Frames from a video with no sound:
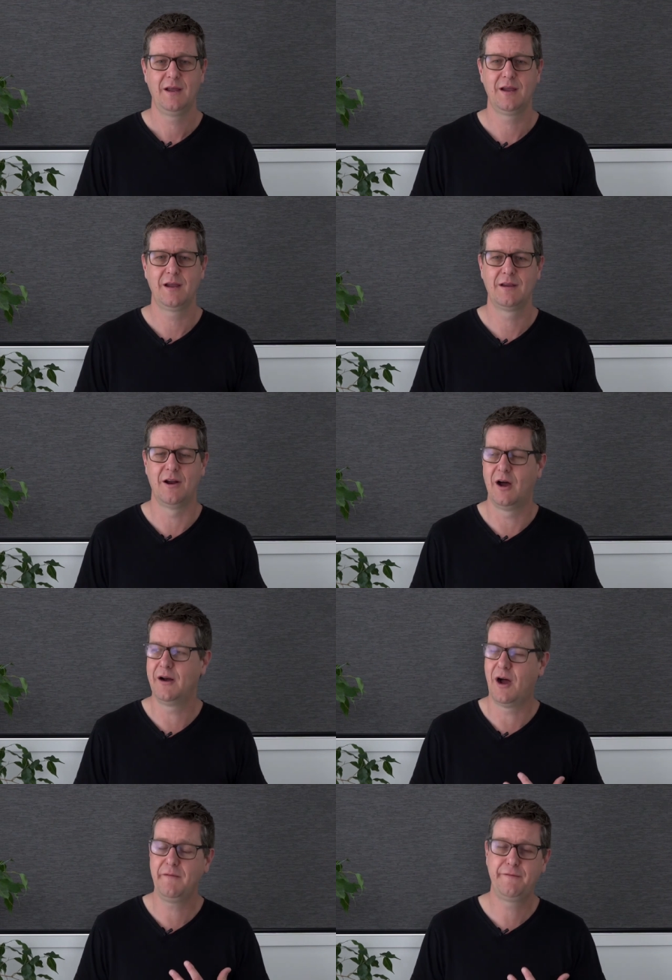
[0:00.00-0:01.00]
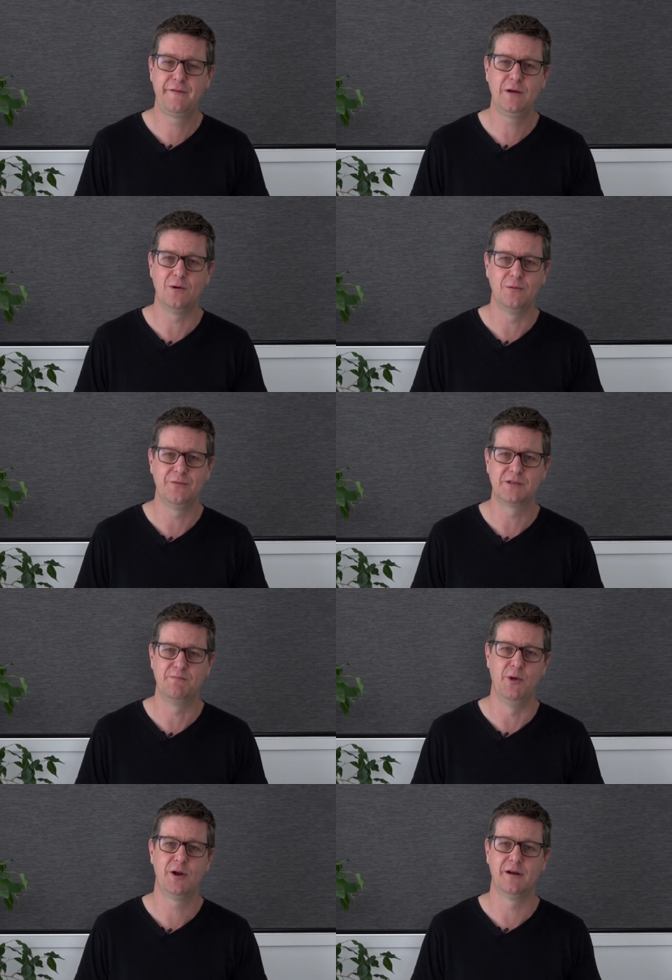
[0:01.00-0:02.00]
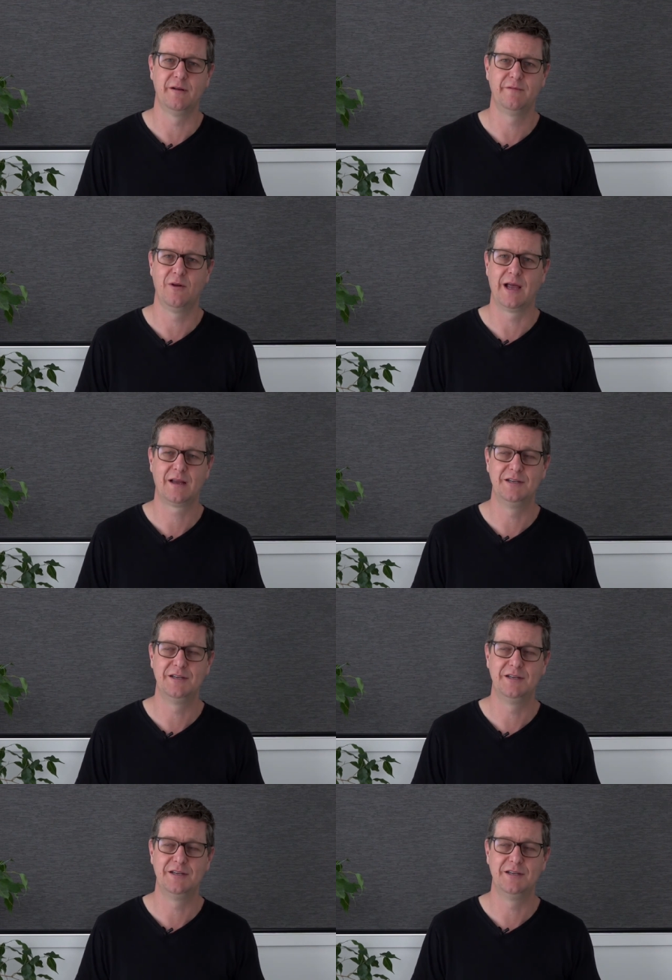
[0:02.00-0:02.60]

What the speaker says: you know, I'd feel this burden of like